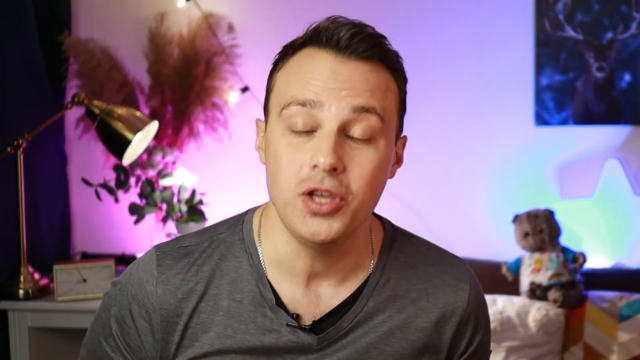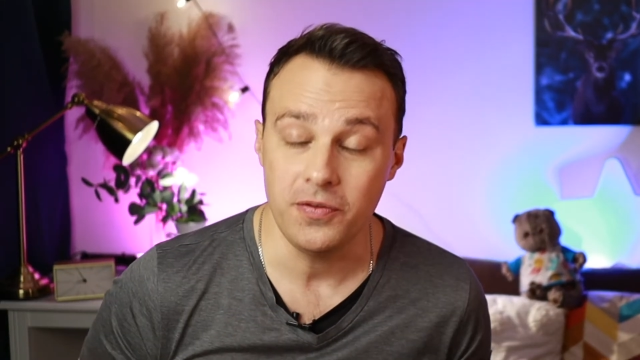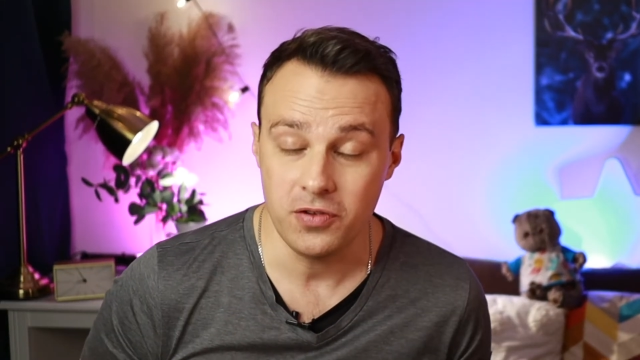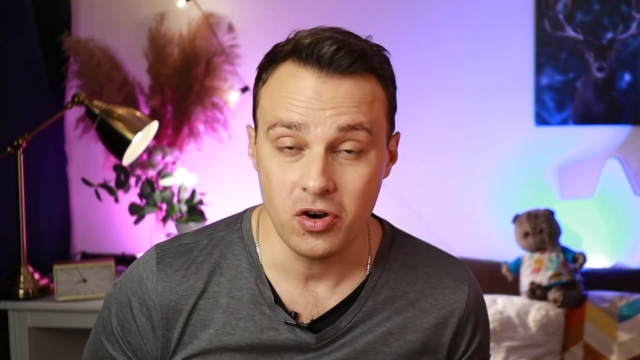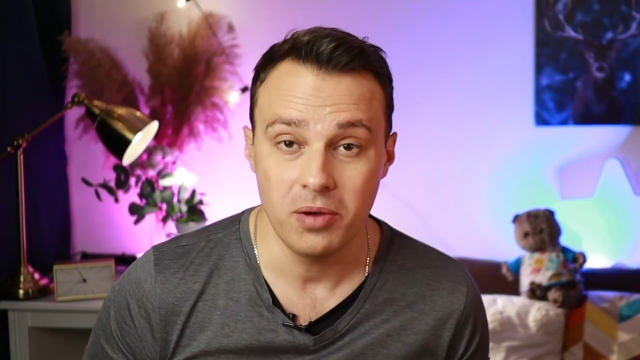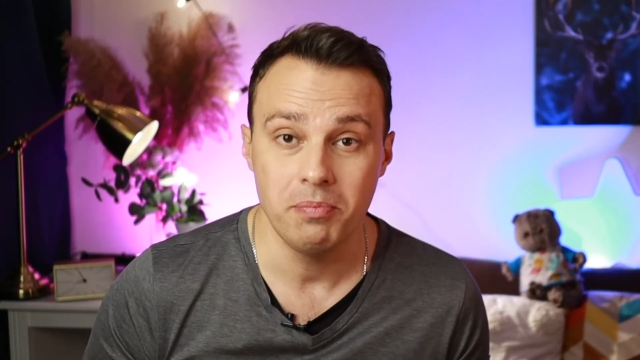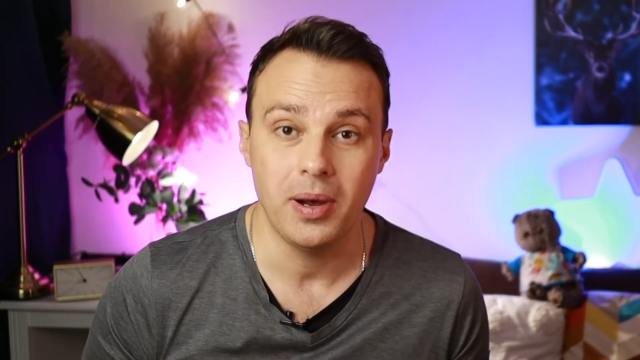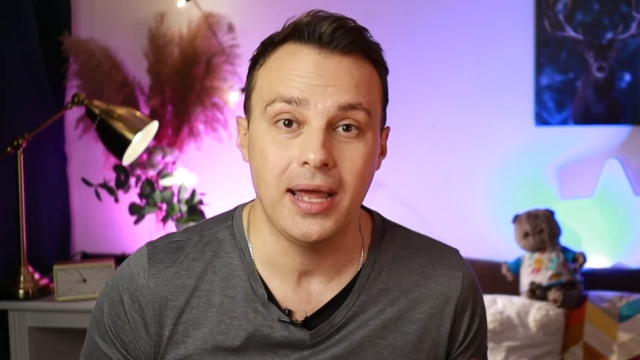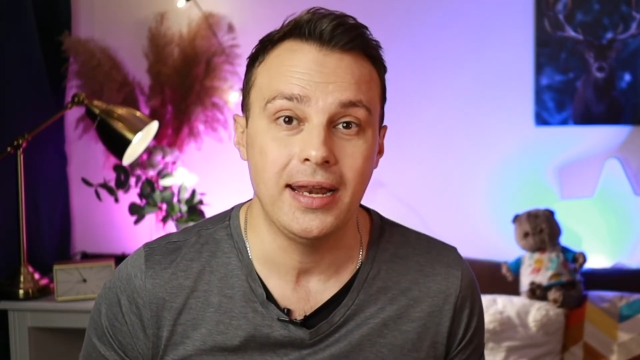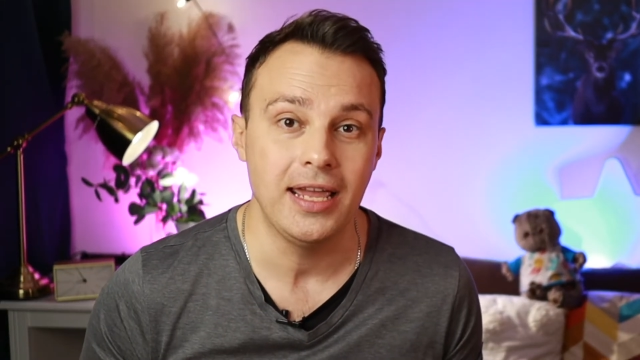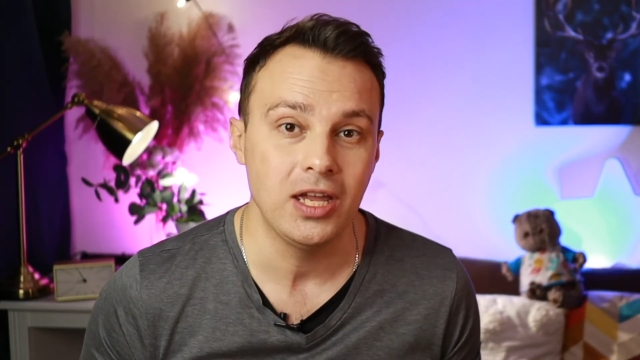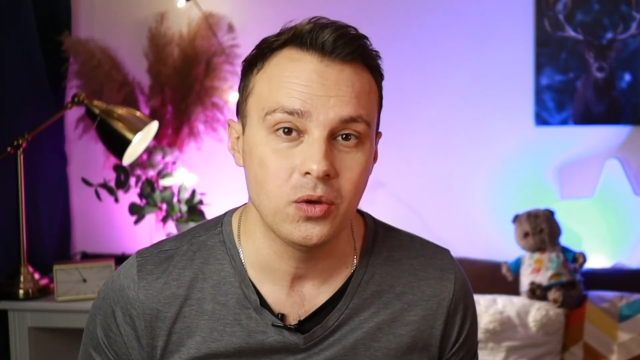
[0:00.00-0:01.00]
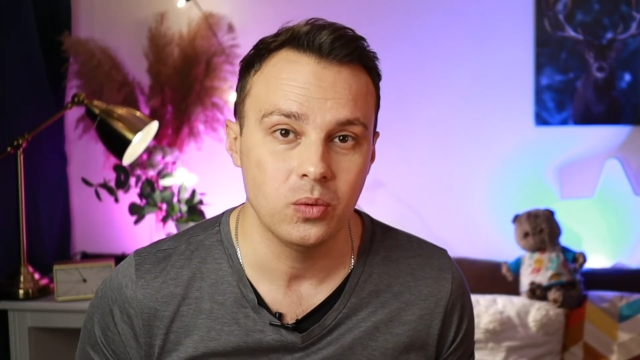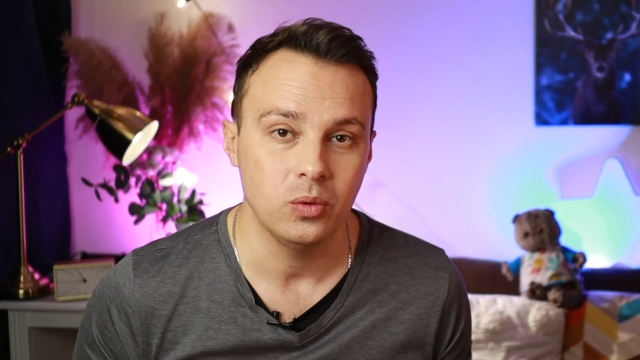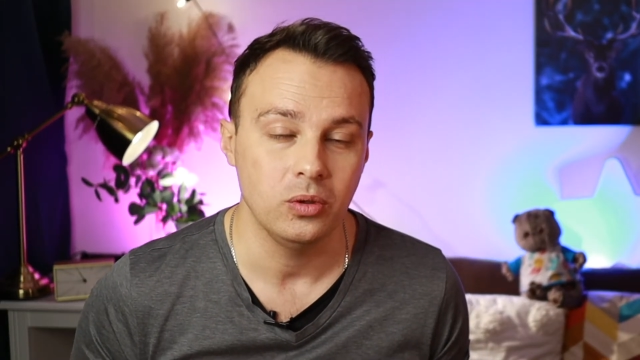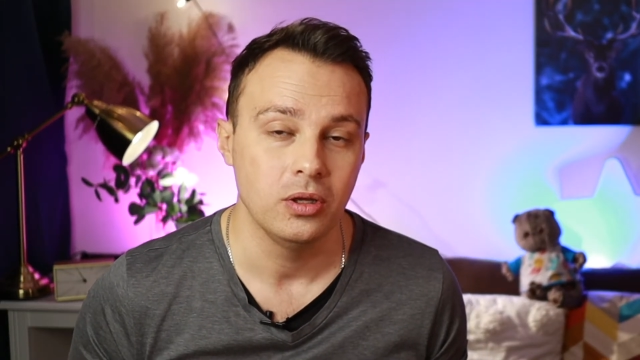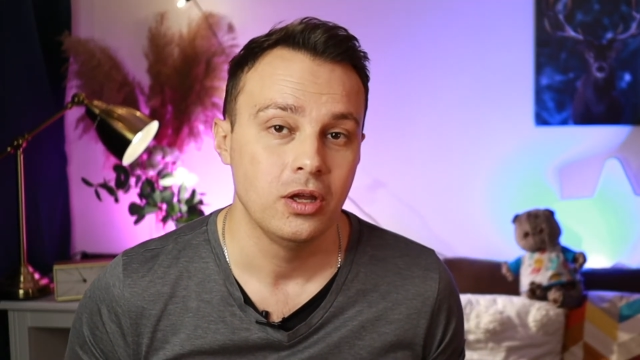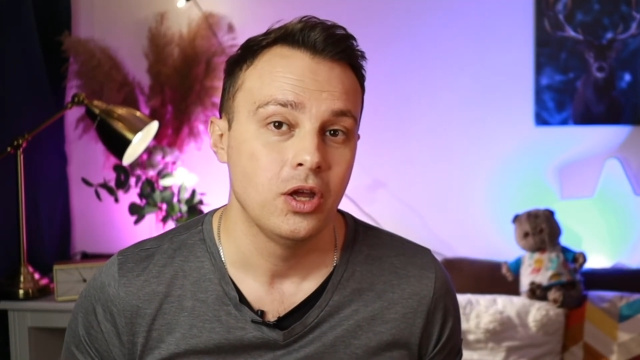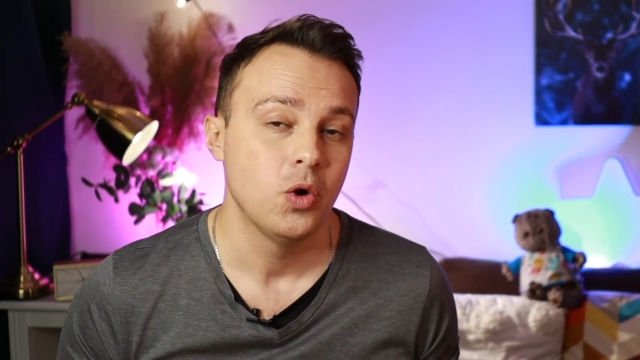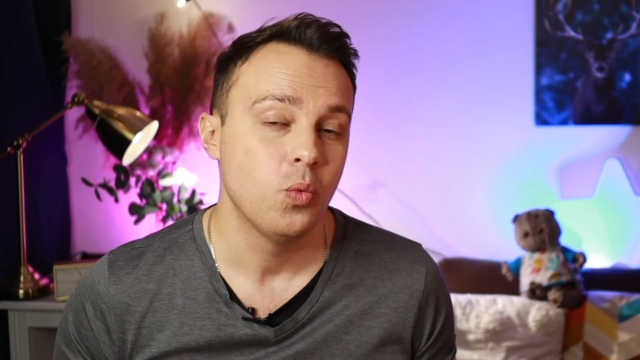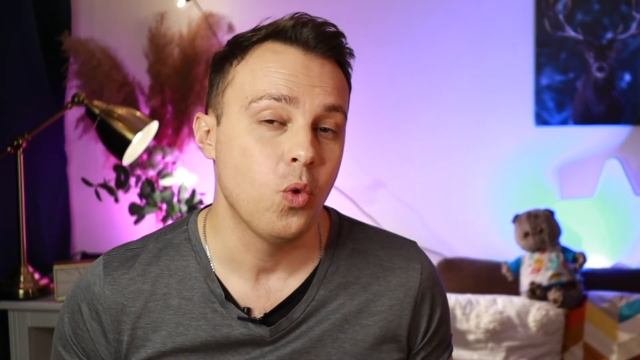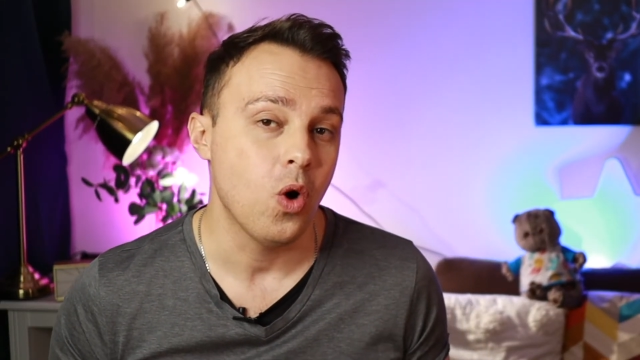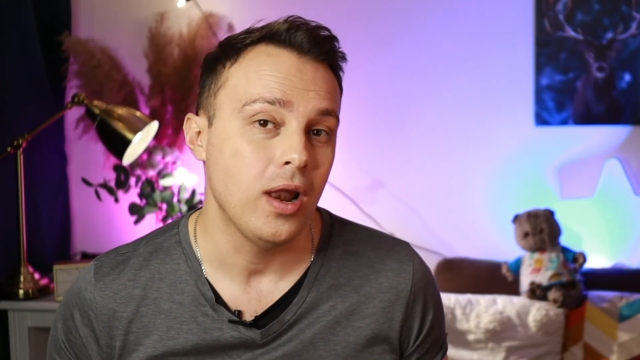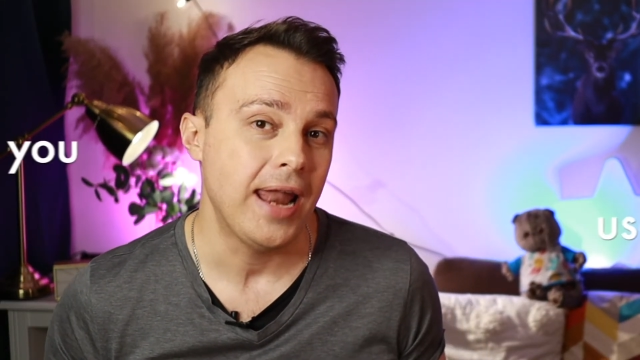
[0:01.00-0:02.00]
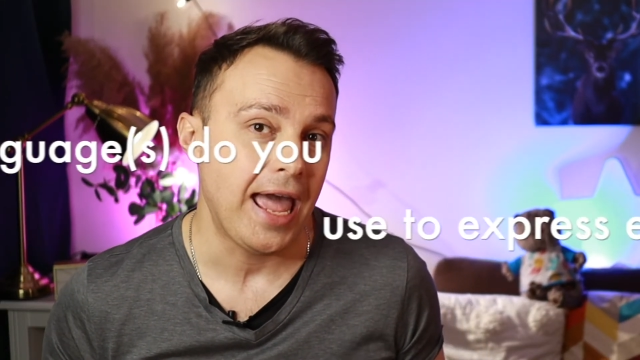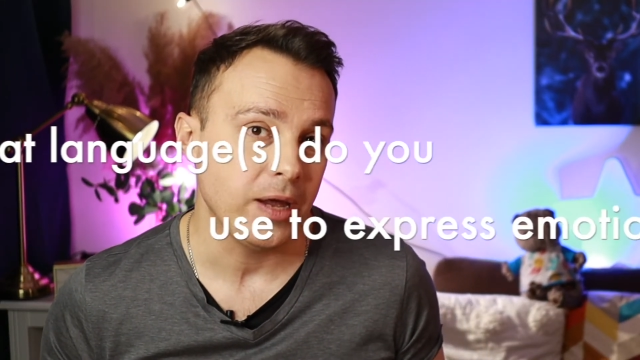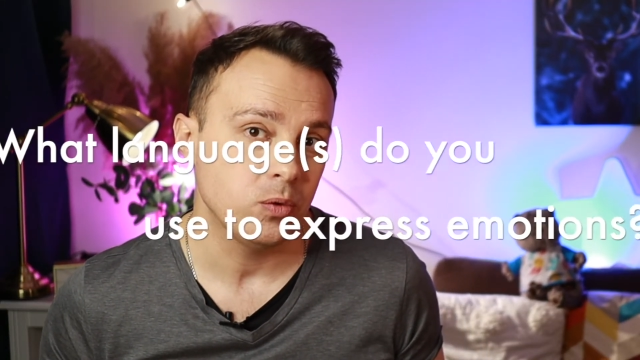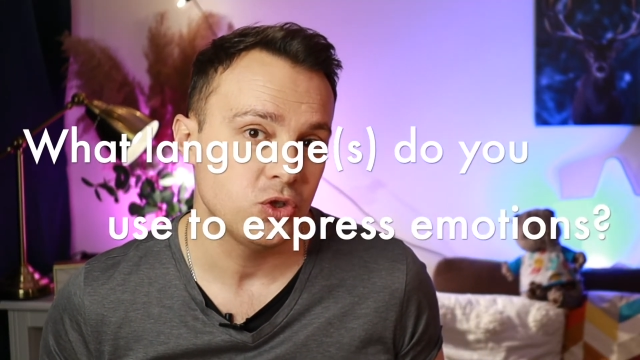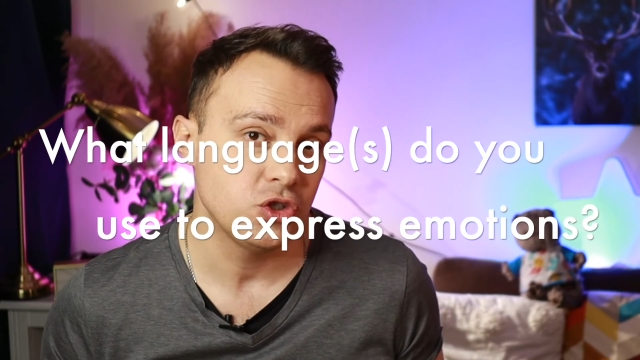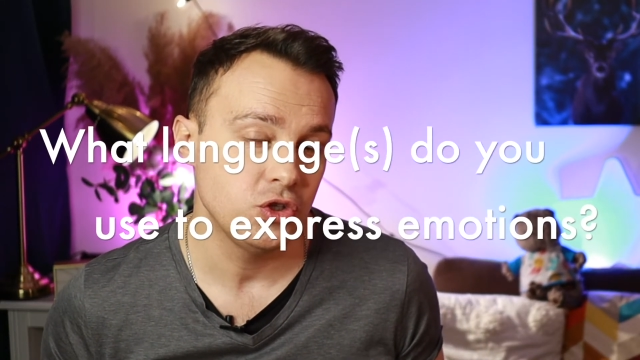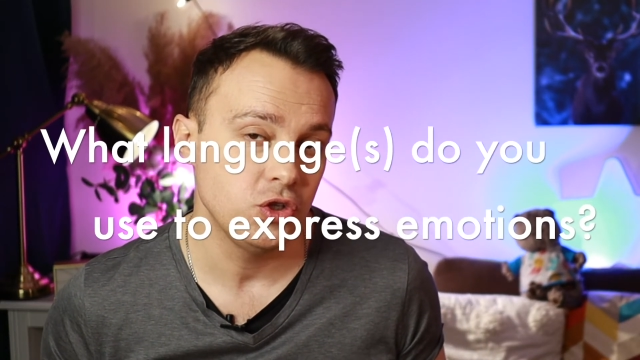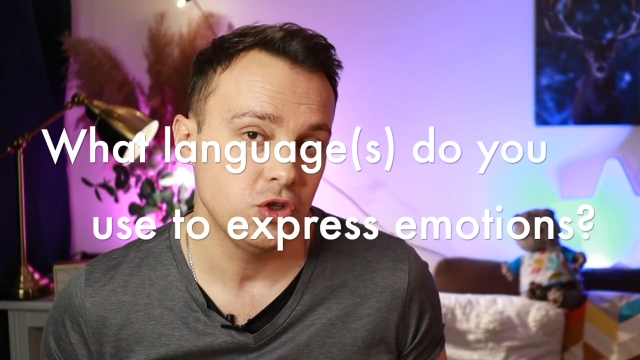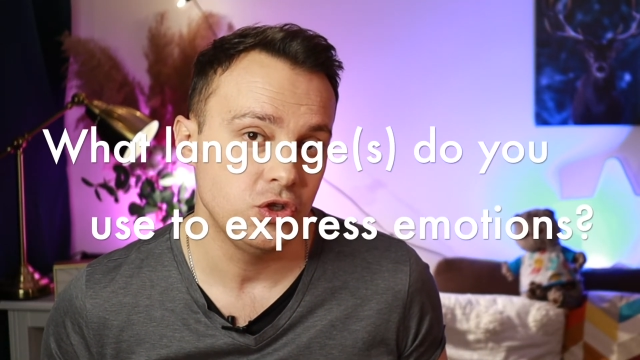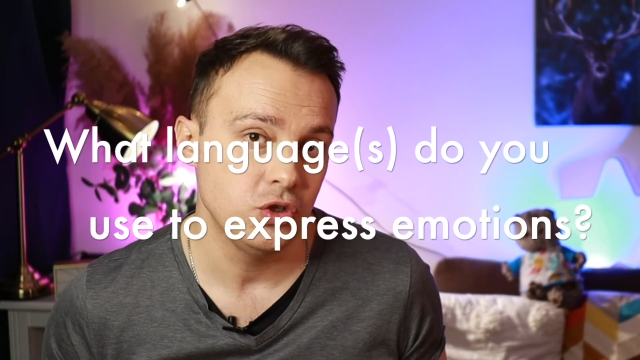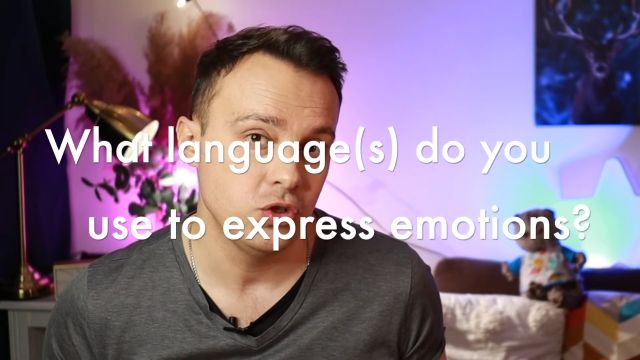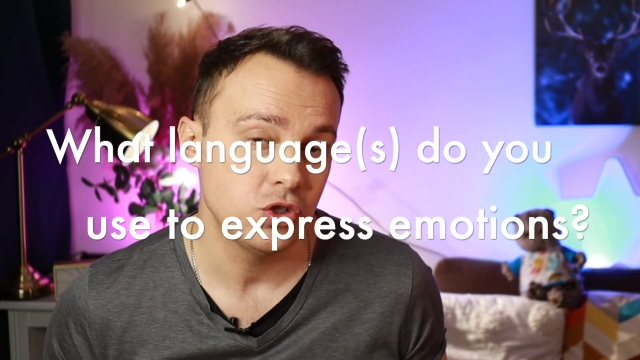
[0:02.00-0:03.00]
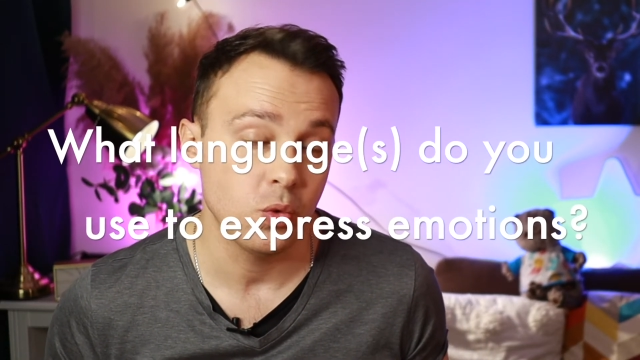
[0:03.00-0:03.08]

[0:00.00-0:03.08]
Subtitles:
If you're a bilingual, what language do you use,